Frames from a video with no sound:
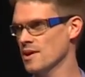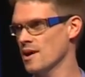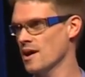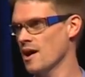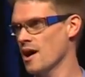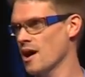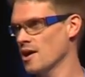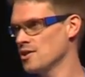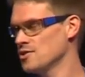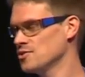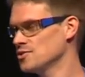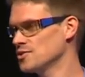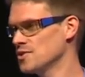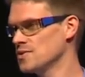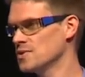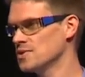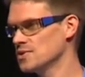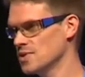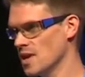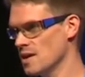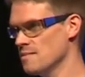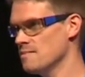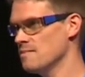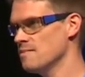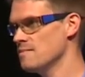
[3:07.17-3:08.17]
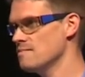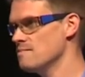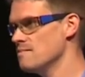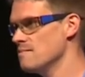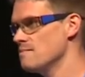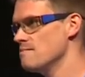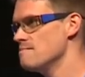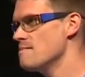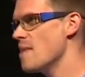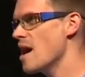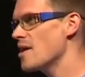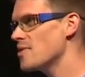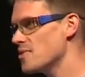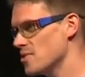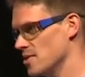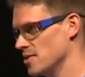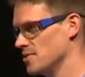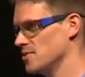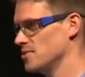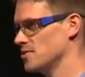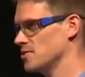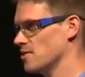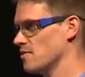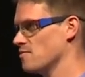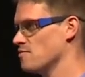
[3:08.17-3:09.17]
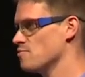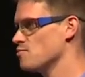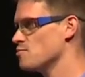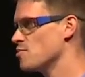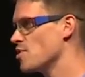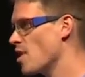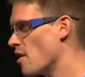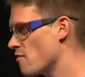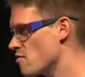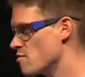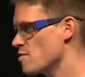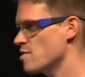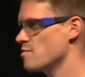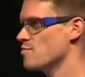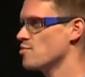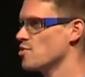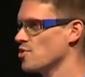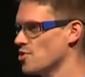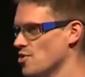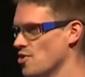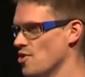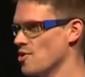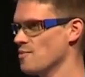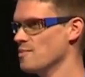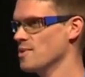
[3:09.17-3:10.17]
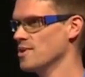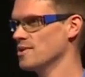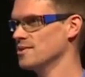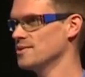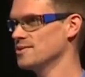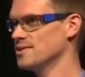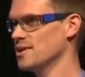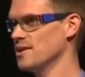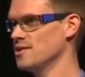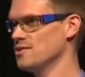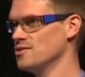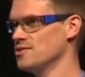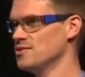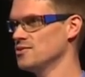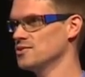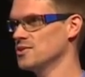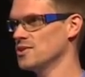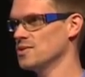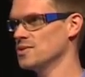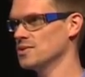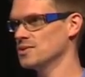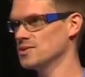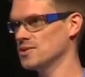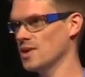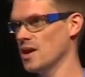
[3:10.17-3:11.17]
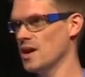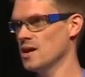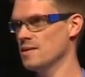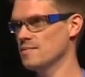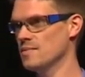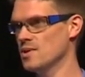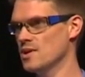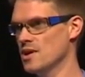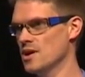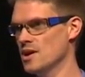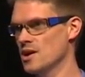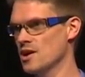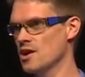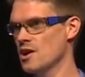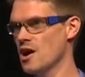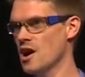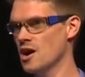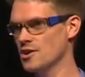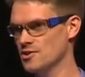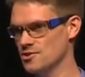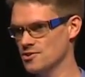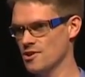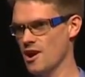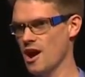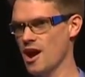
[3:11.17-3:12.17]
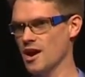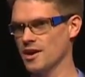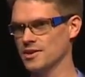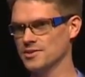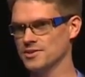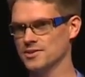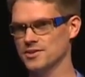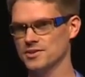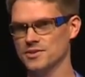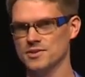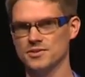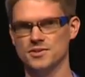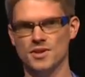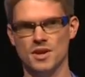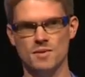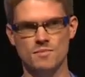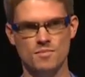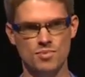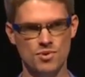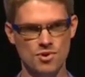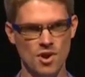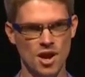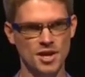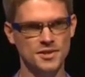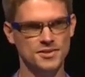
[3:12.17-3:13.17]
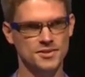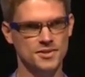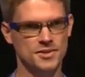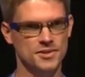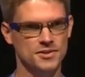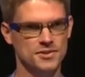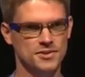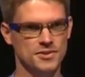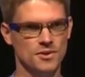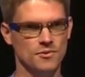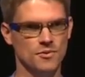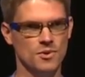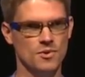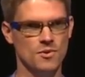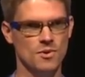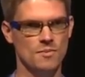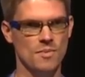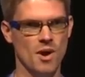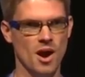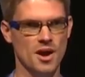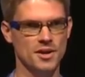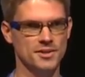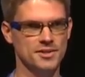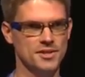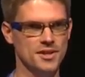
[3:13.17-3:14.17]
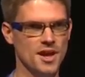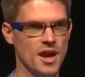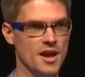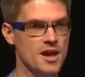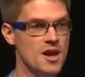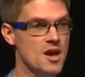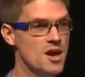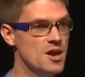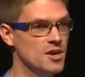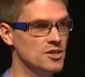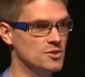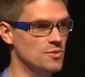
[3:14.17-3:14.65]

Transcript: uh, using the same methods of government procurement and using the same contracts at the same prices that we were buying today.